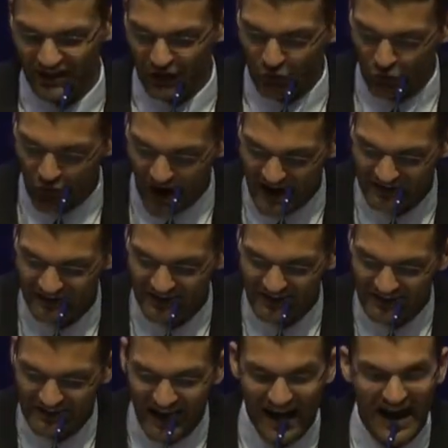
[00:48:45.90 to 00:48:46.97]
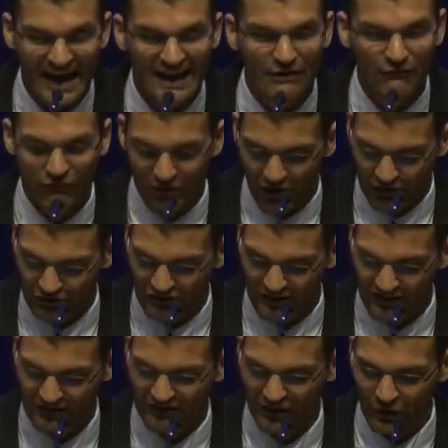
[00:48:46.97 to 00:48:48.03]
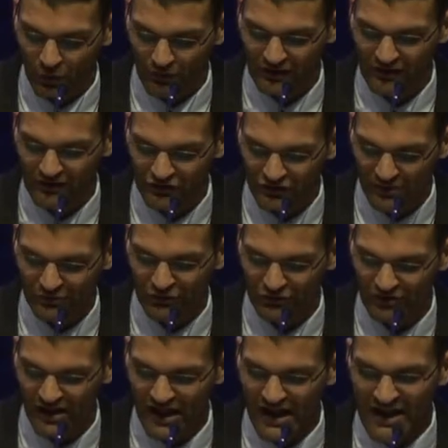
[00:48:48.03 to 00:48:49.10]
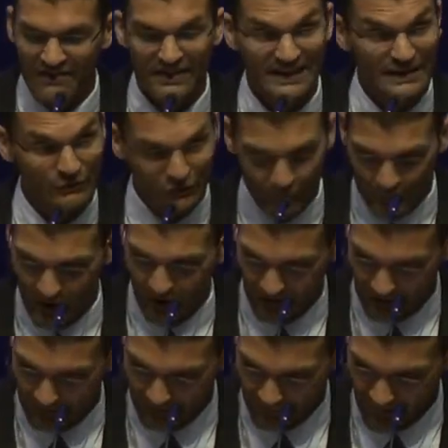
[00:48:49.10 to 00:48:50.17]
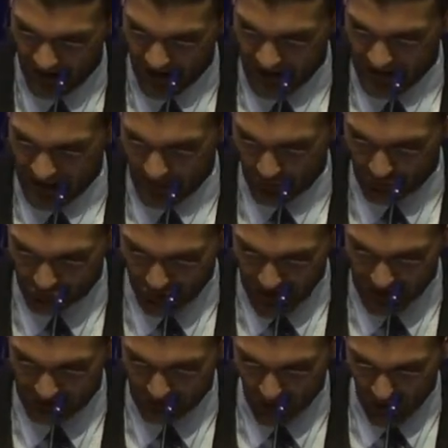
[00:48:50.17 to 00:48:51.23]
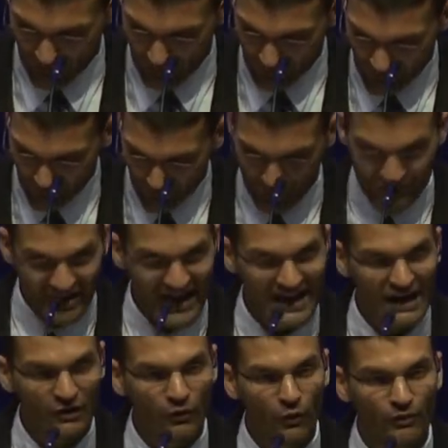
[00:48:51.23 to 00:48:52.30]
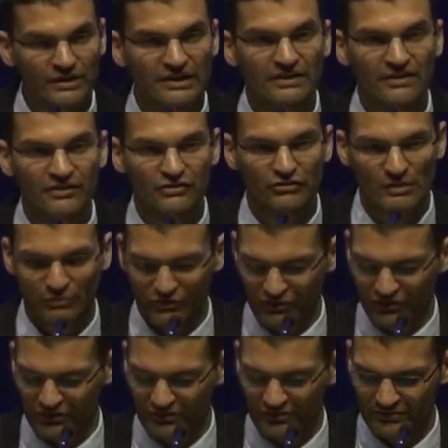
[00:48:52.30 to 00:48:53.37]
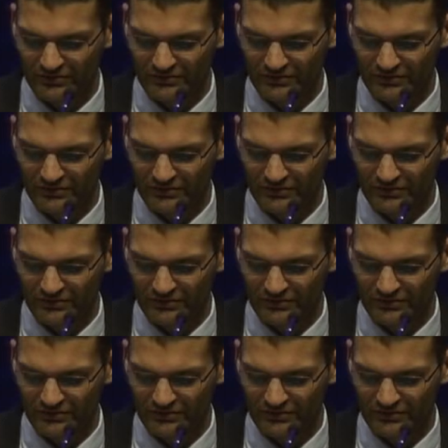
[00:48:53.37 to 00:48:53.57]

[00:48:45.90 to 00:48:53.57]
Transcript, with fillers: that Christ died for our sins according to the Scriptures, that he was buried, that he was raised on the third day according to the Scriptures.